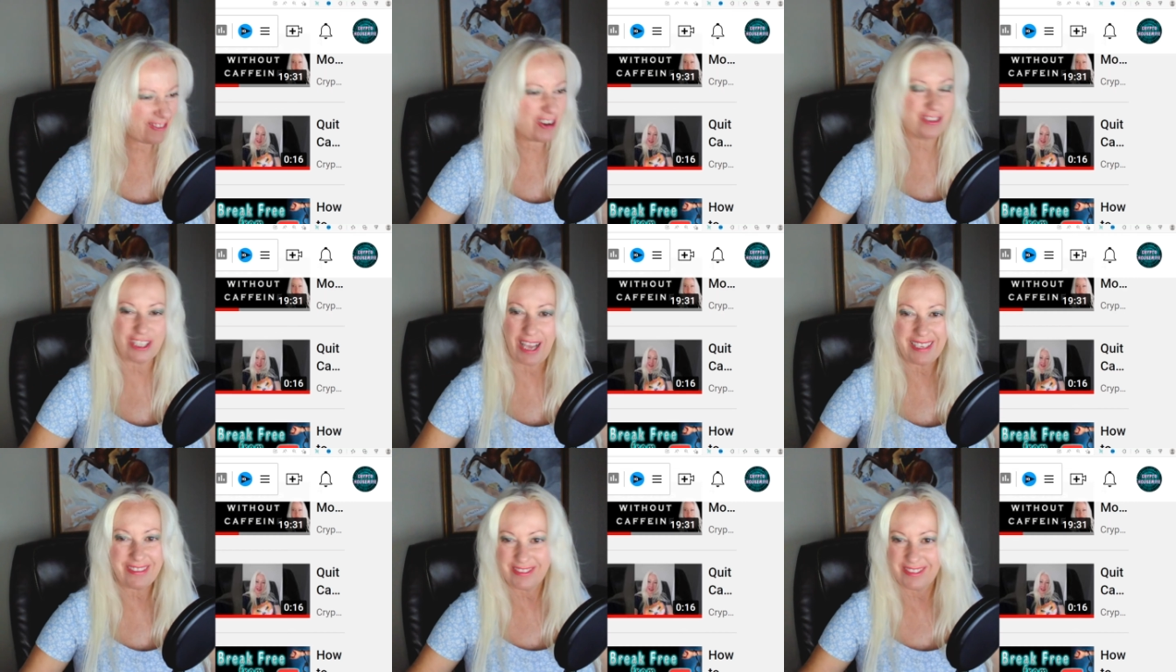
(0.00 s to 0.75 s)

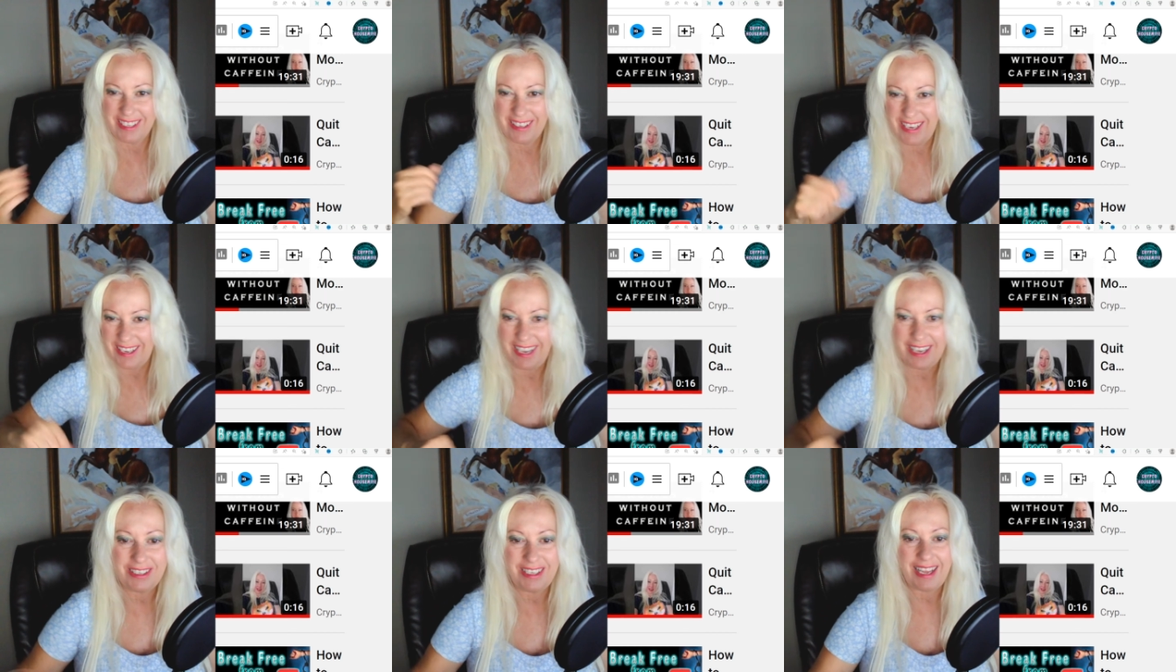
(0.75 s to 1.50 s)

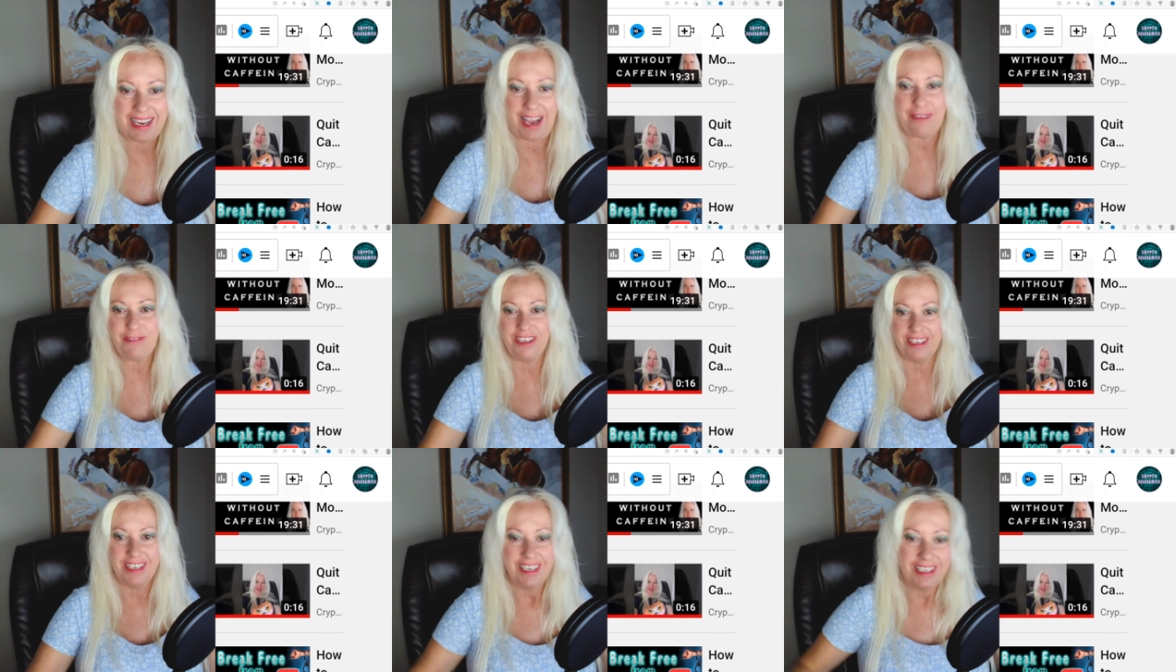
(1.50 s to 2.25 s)
How did that happen?